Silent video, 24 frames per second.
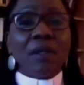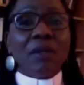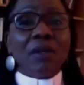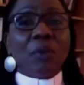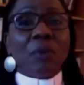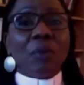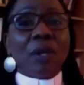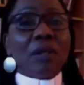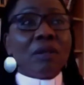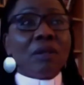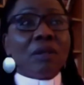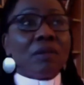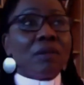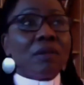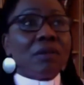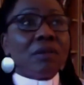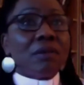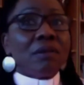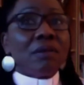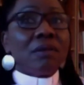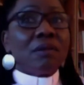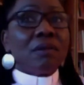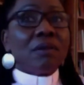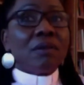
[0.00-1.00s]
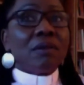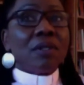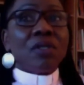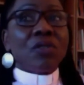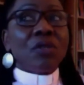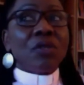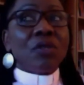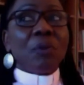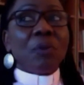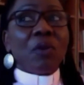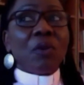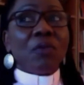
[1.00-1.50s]
well, it
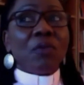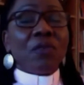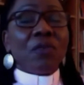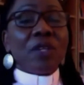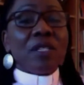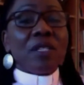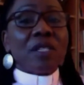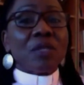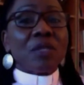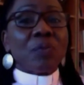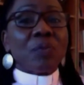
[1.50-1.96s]
shouldn't be offensive.